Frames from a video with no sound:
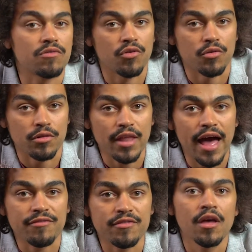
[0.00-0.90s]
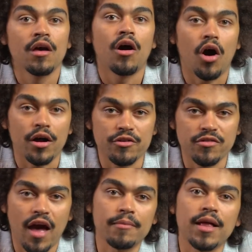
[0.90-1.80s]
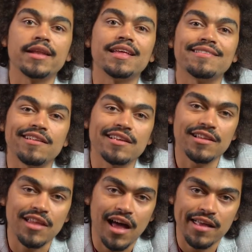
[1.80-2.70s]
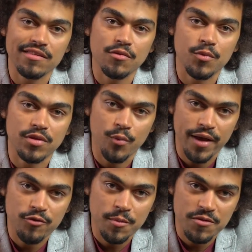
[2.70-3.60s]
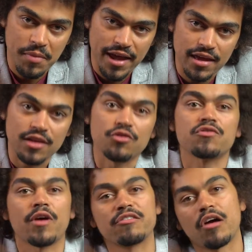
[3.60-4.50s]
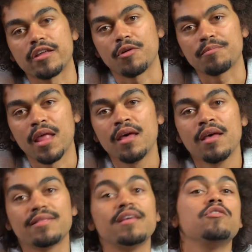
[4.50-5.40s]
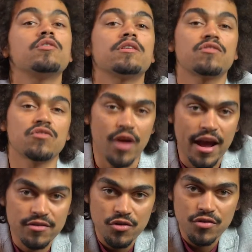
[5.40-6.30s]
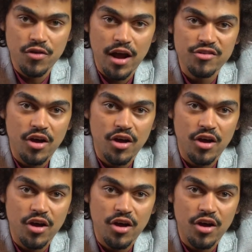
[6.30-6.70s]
to your left, on your timeline until it aligns with the waveform spike in your scratch audio. Then you can extract your scratch